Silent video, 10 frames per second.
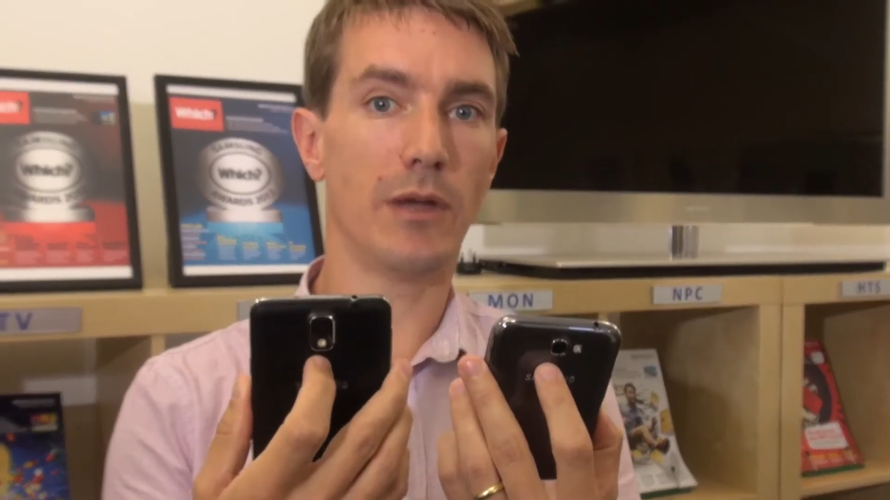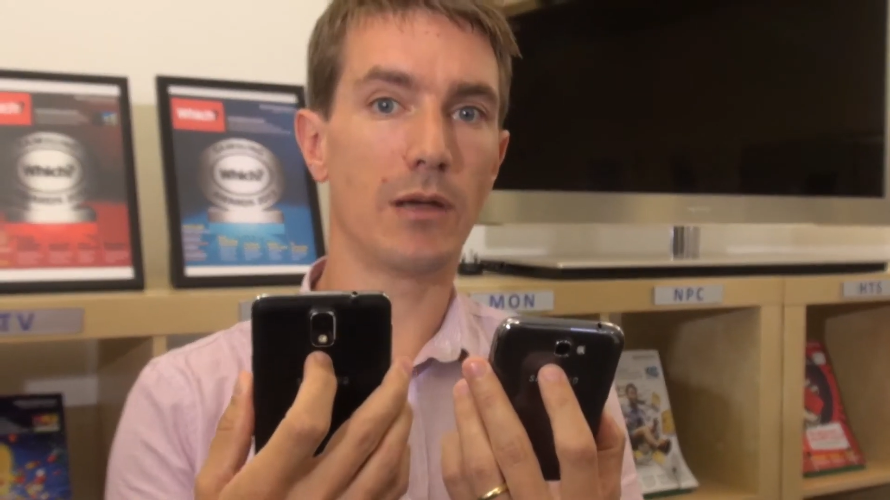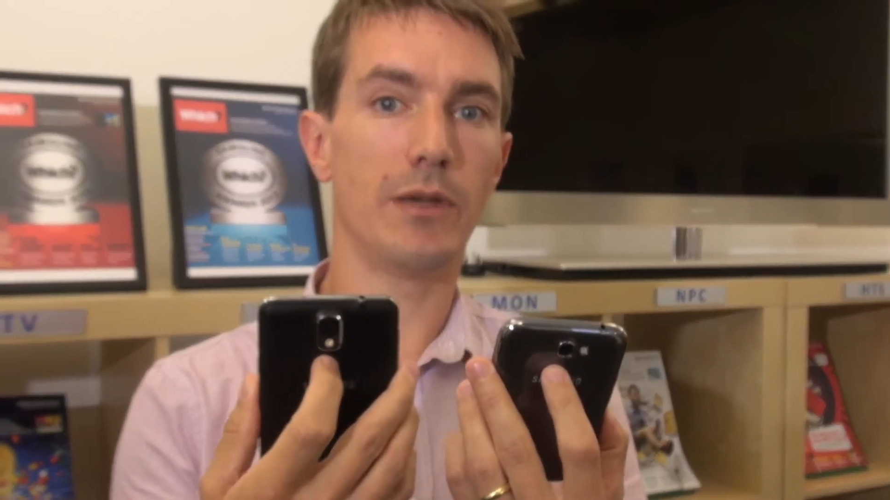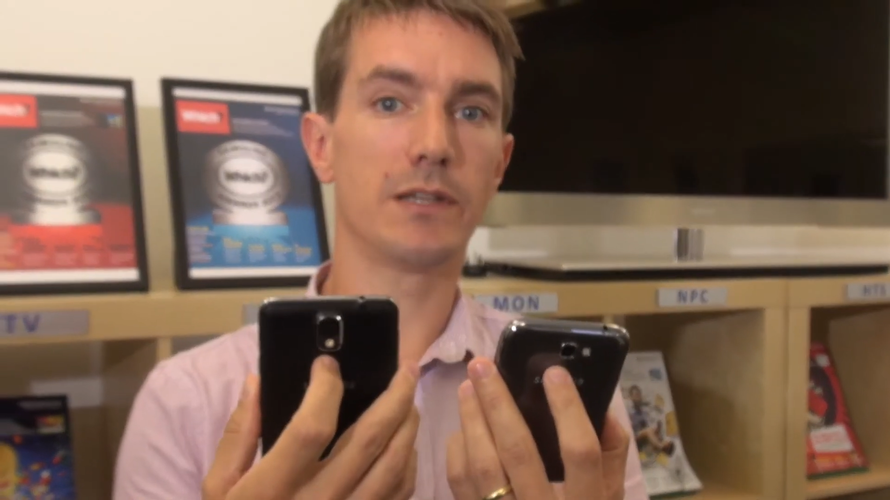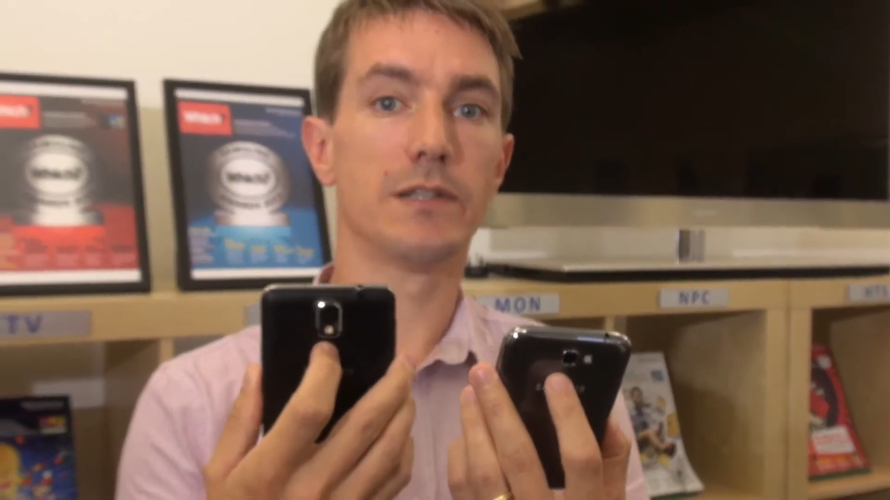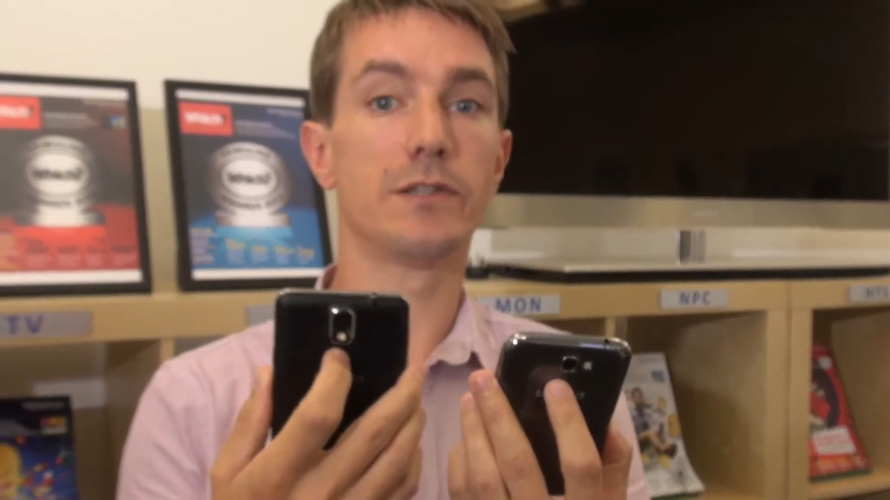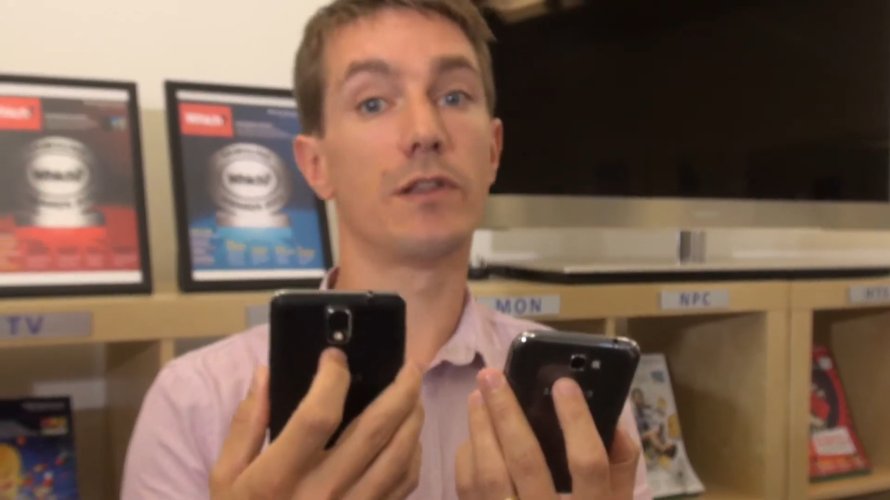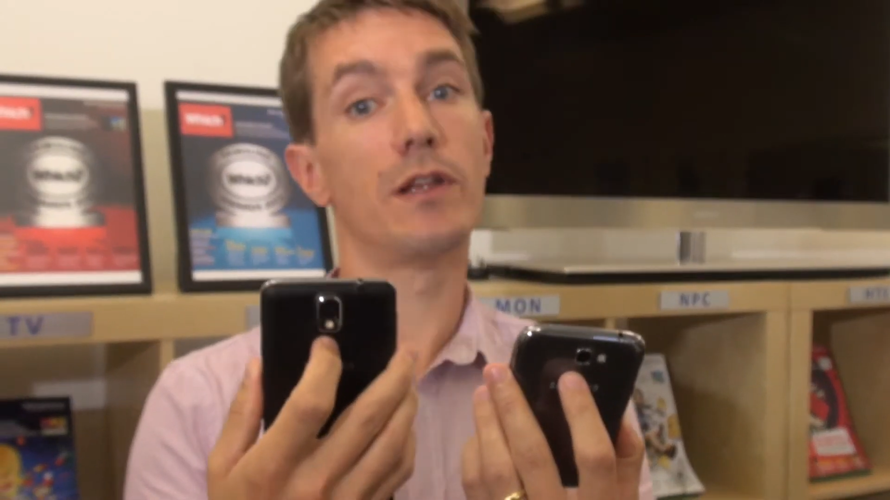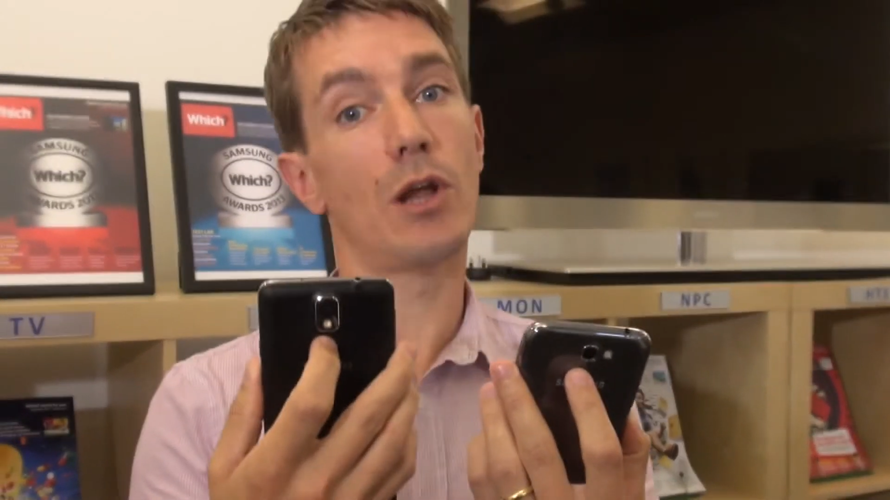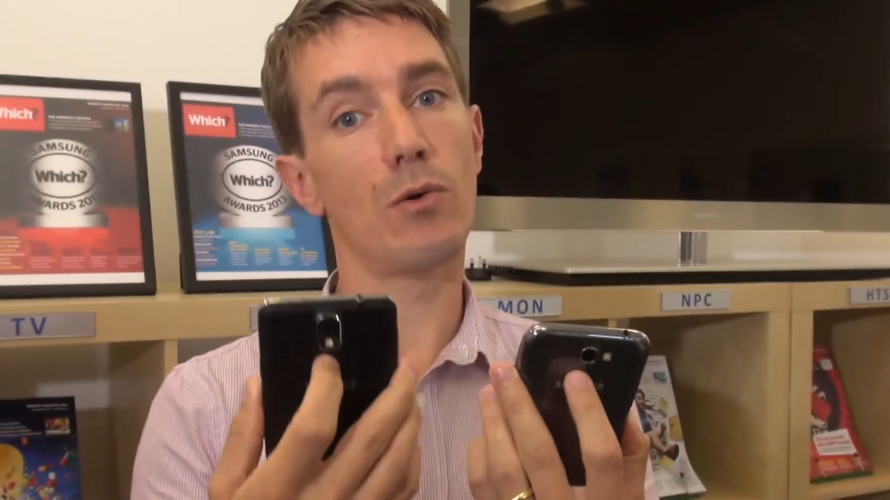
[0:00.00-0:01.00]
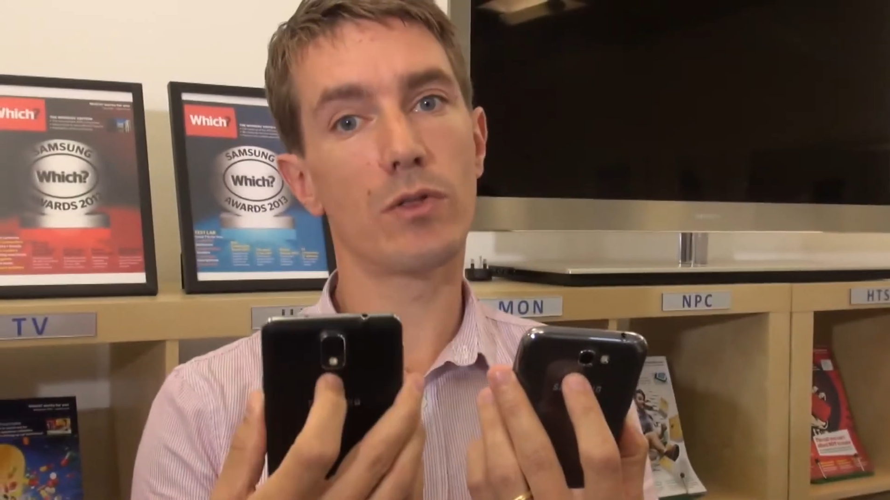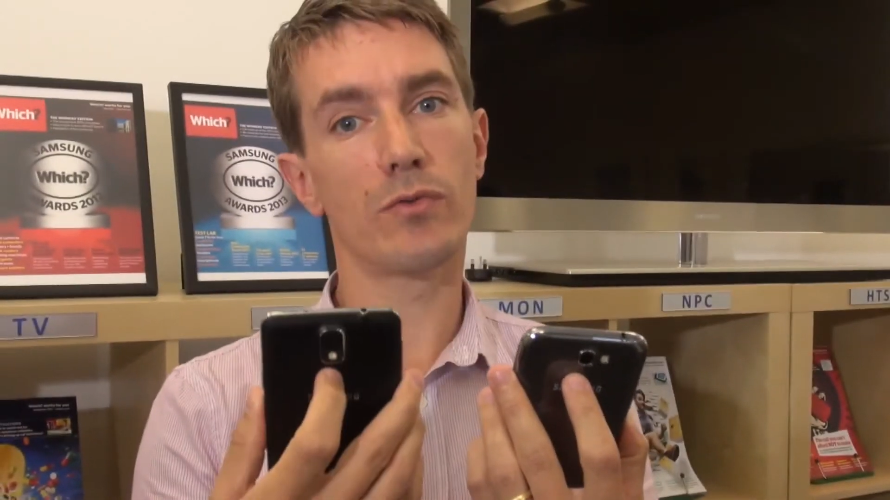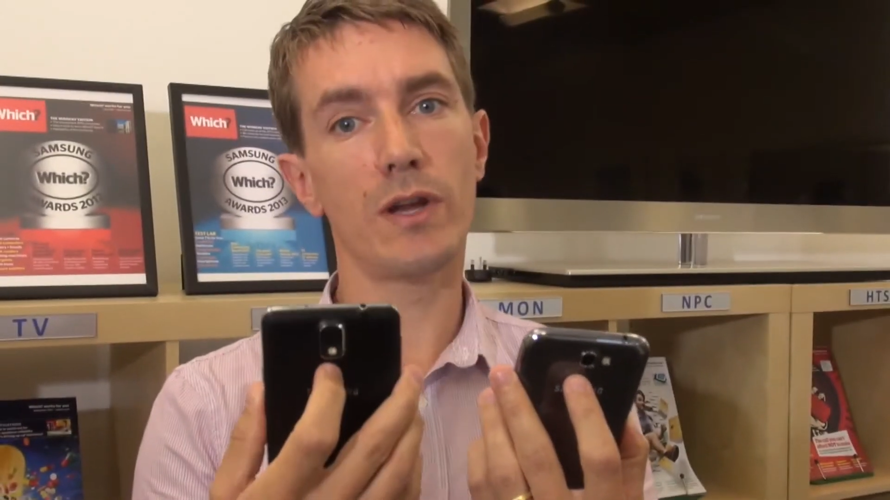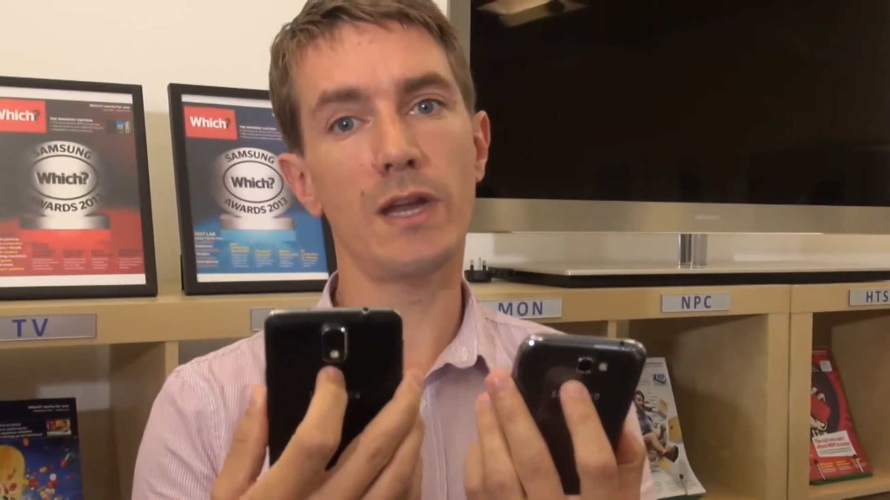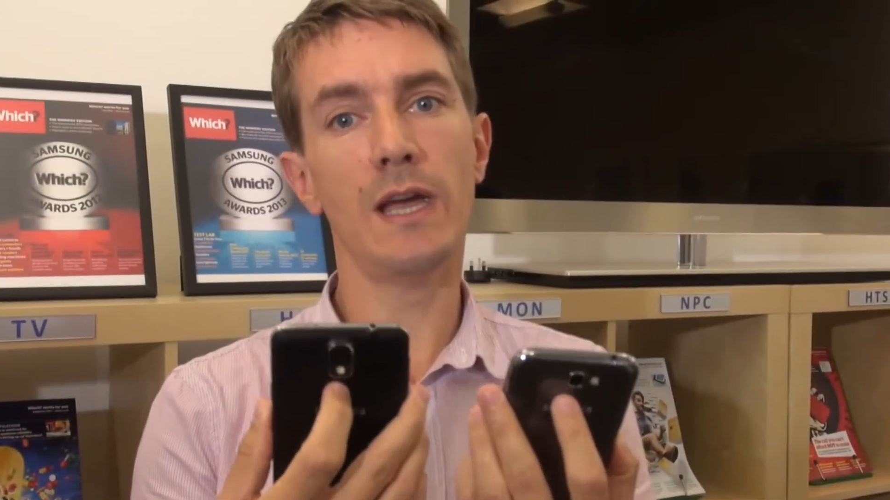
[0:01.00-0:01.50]
megapixels on the Note
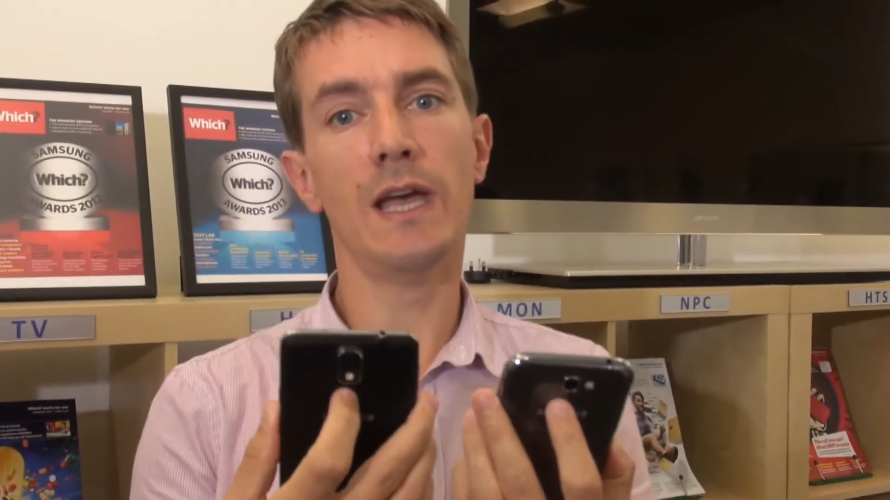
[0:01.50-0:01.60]
3.